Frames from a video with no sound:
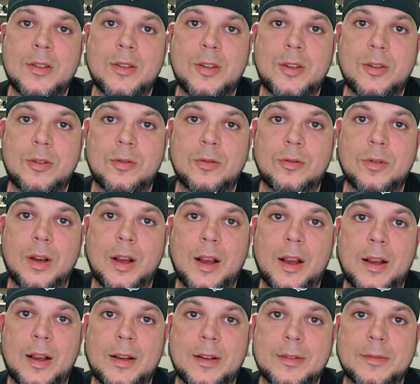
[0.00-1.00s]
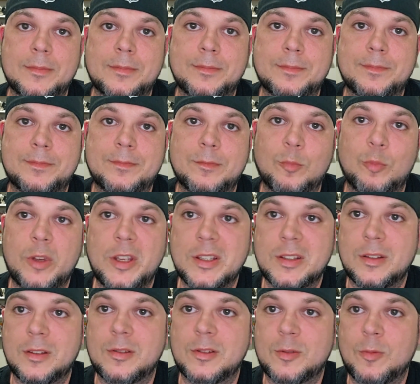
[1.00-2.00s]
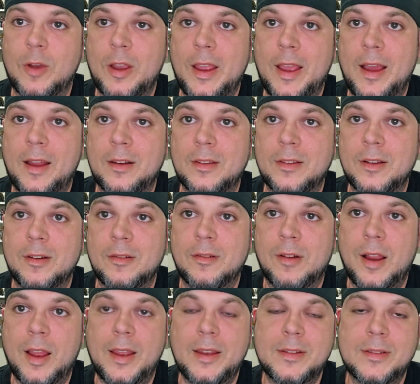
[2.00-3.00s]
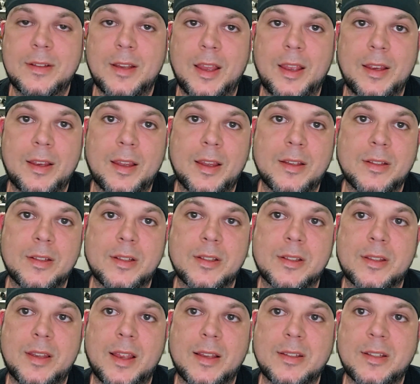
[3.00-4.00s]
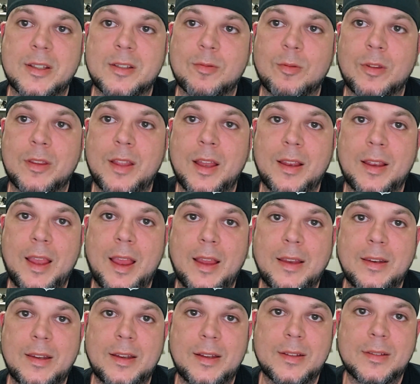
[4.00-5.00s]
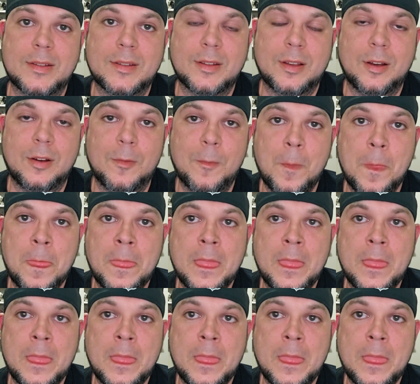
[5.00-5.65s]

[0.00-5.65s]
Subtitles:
to weasel his way out of there, right? That's just what that guy does. So